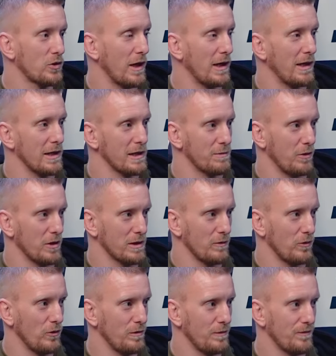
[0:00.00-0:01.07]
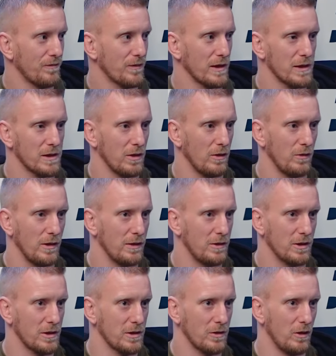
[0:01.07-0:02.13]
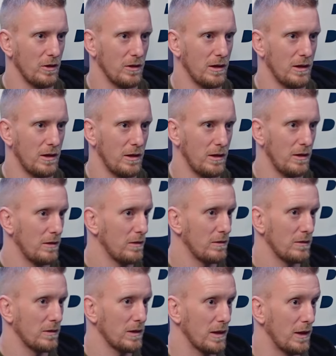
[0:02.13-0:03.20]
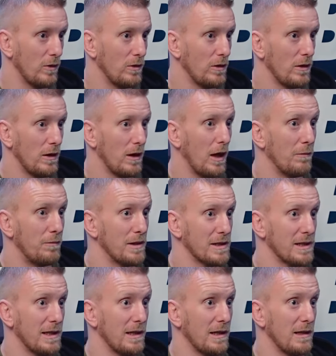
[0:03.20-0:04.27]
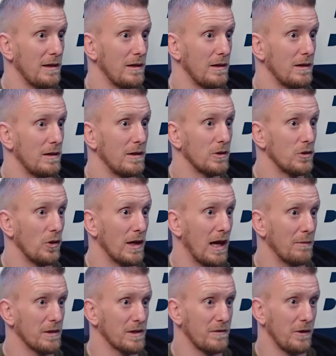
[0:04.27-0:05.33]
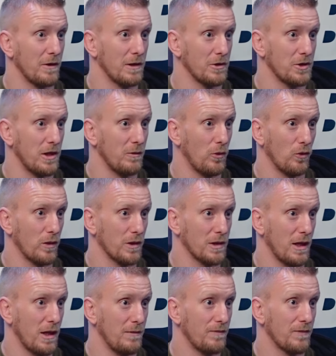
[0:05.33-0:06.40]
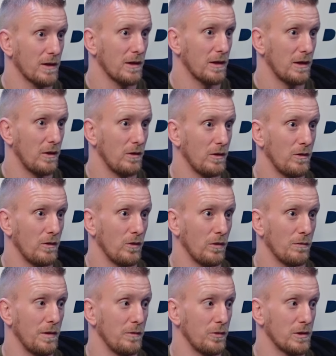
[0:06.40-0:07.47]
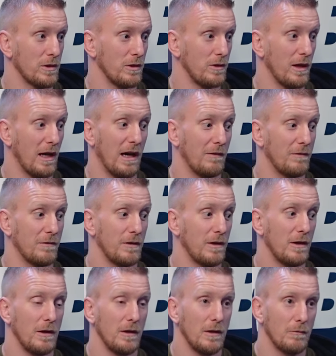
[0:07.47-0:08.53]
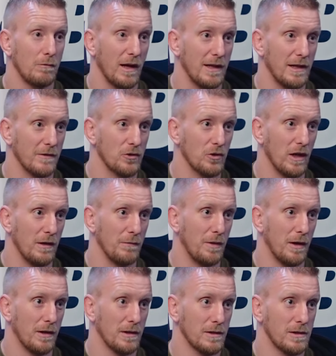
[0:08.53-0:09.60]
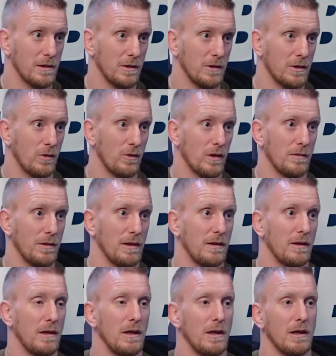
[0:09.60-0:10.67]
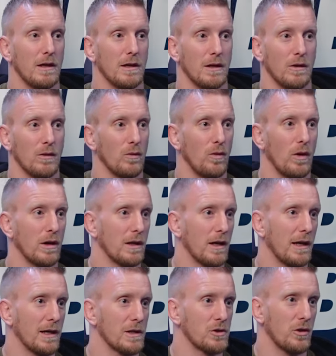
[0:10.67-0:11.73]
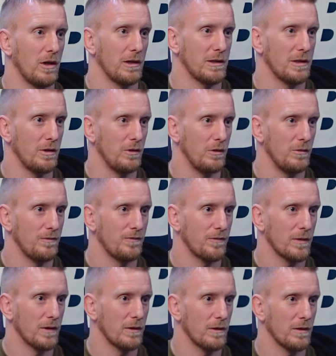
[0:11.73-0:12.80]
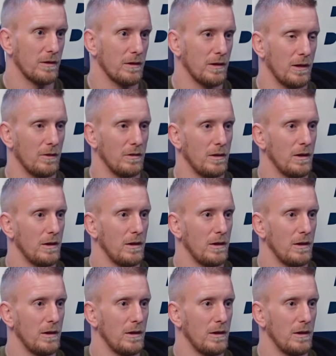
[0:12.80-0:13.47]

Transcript: training as possible, so that we've just got uh, you know, a busy, good atmosphere at the gym all the time. You know, we want people to have plenty of training partners. You don't want to be, you know, one guy that's trying to, you know,